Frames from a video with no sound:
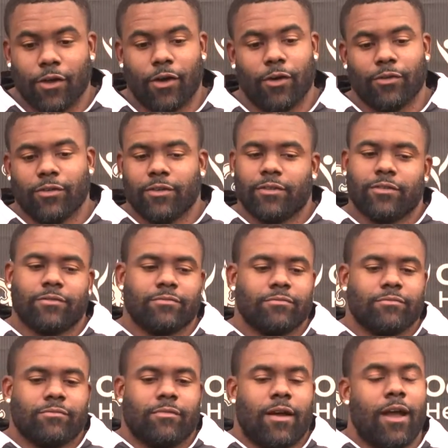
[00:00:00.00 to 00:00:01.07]
You know,
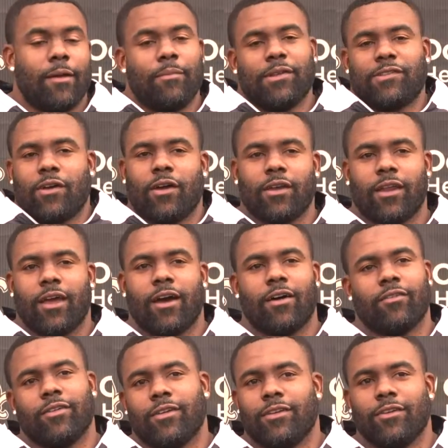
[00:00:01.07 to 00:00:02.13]
I had been talking to
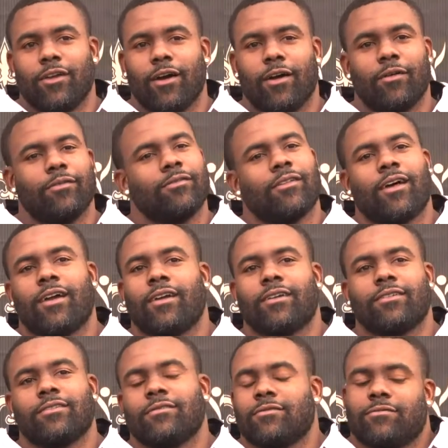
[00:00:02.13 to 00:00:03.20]
Alvin, you know,
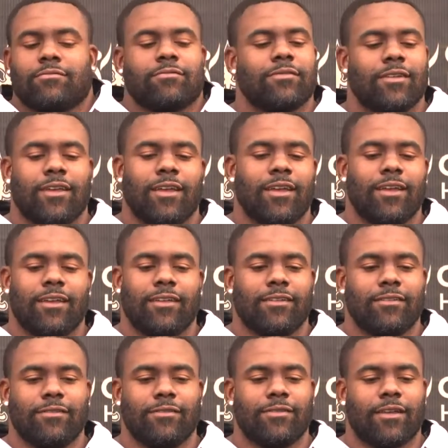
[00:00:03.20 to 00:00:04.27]
like,
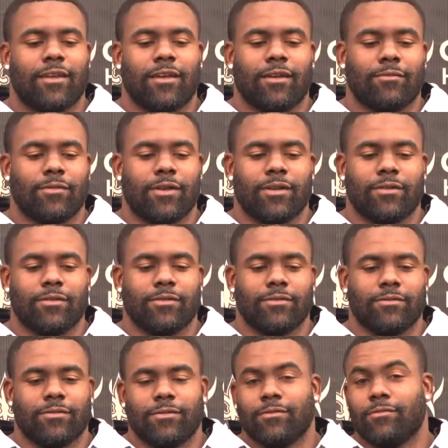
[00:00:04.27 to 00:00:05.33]
and he's like, I'm like,
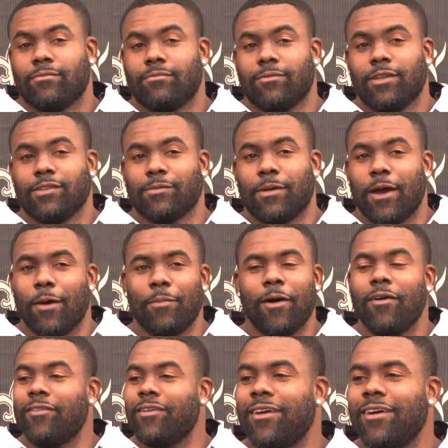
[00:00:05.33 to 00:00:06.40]
need some help
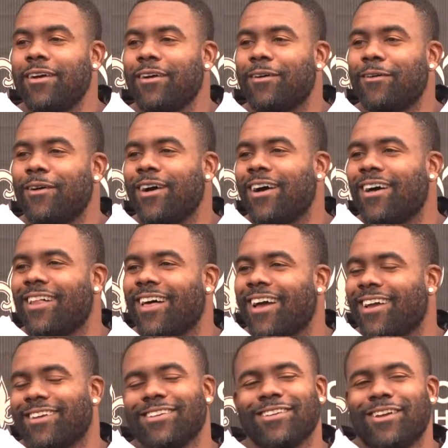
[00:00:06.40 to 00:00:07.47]
there or what?
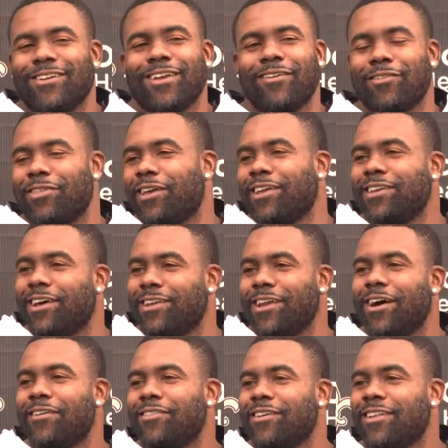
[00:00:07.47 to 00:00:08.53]
Like, you know, never thinking nothing
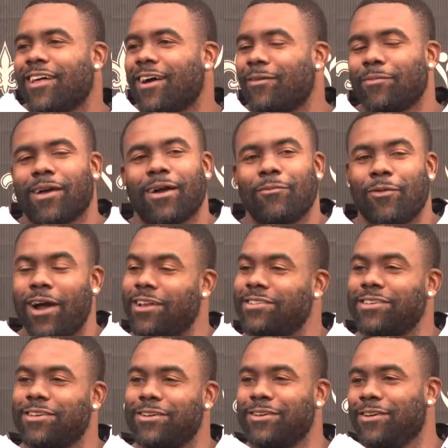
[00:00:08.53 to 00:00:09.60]
of it. Like, I'm like, I'm
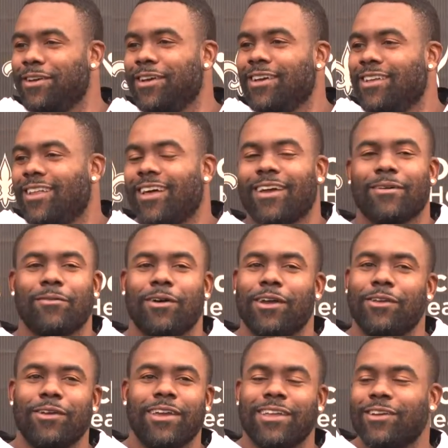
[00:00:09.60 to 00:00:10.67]
watching you. Like, well,
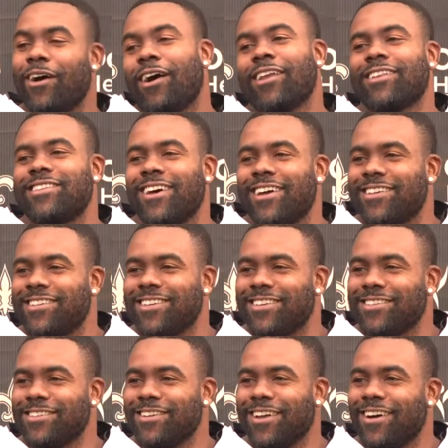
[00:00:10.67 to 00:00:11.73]
you getting all the
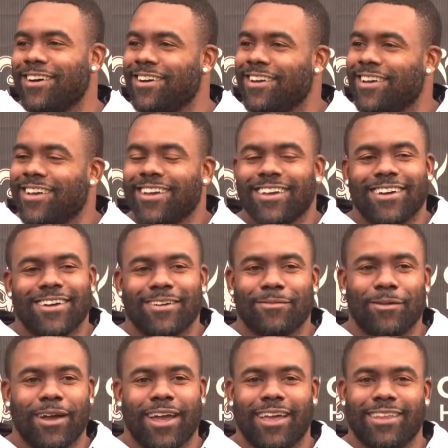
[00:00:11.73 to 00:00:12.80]
touches, you know?
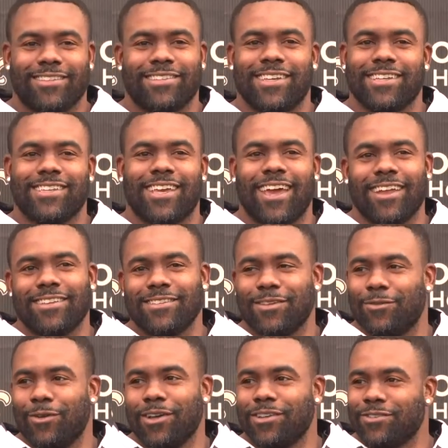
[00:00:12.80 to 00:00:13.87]
Boy had six catches
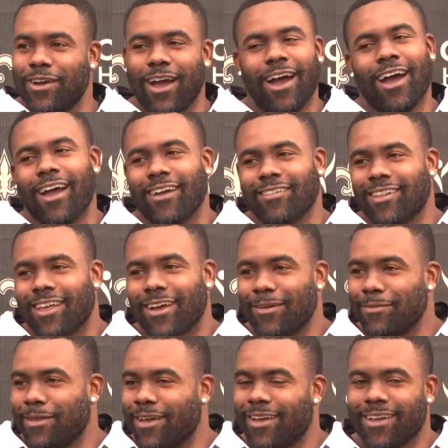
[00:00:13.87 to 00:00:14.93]
in one drive. Like,
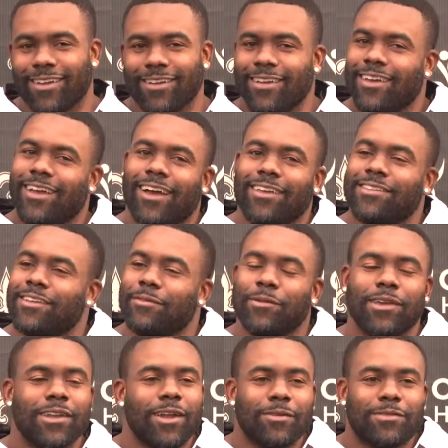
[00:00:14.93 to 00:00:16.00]
I'm like, seen
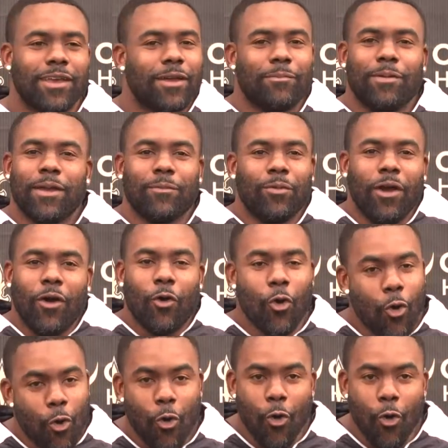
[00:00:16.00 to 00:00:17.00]
him get up, take a big breath.